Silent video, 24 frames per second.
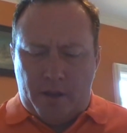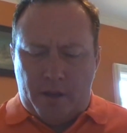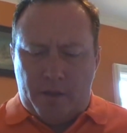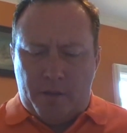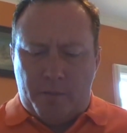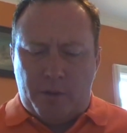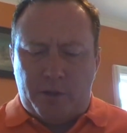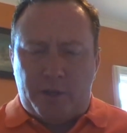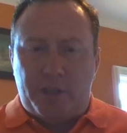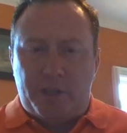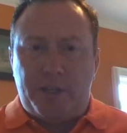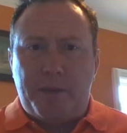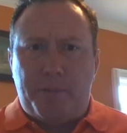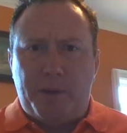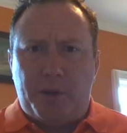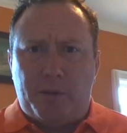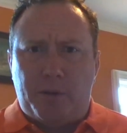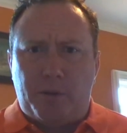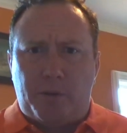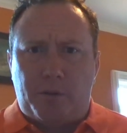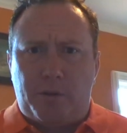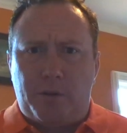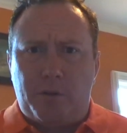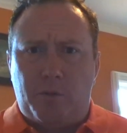The most
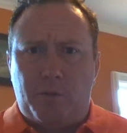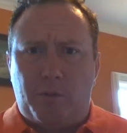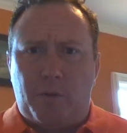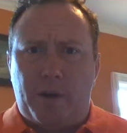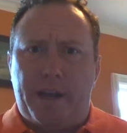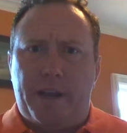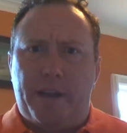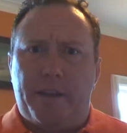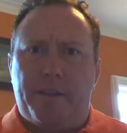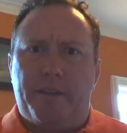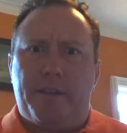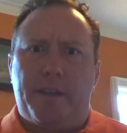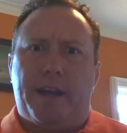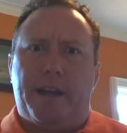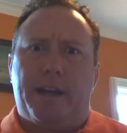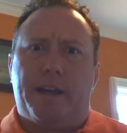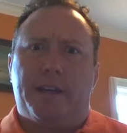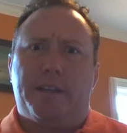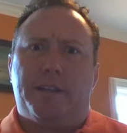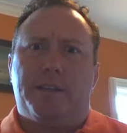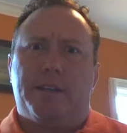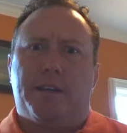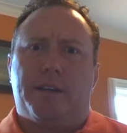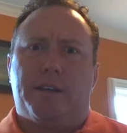typical way
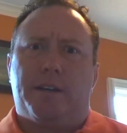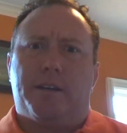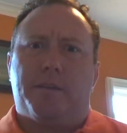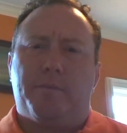that